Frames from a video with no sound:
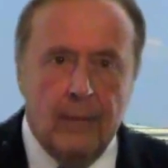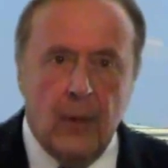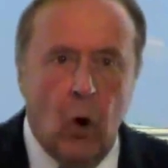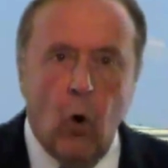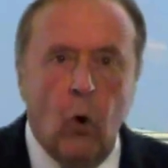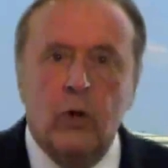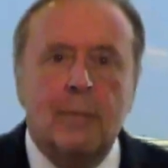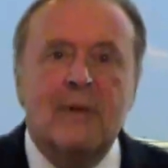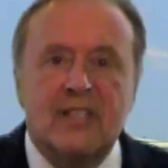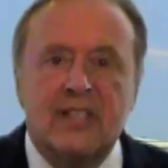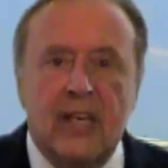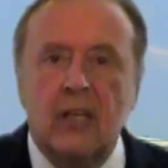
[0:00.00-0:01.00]
only be
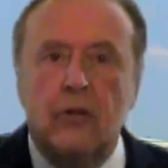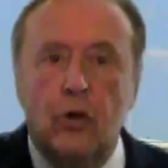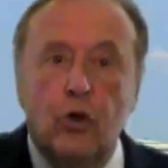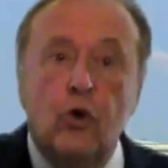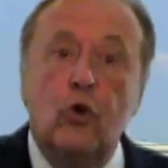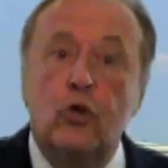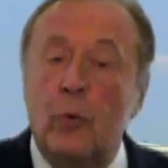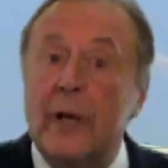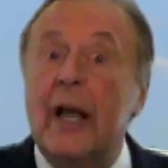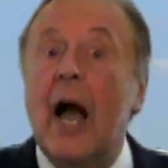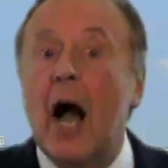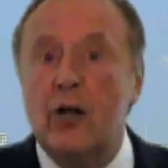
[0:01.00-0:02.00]
seen on the news
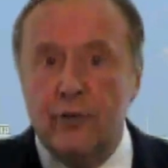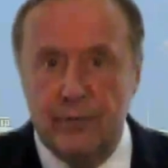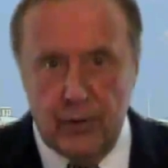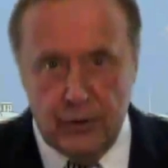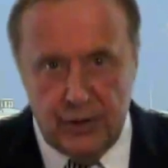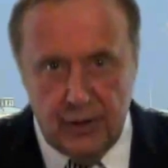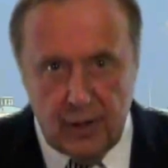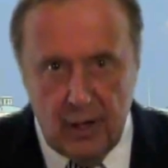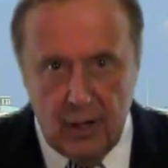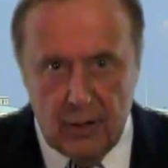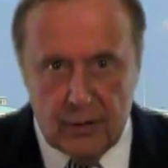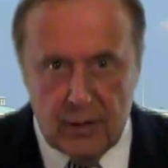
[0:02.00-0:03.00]
when controversy
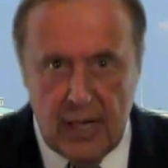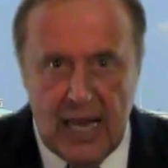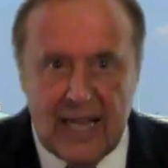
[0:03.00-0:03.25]
occurs,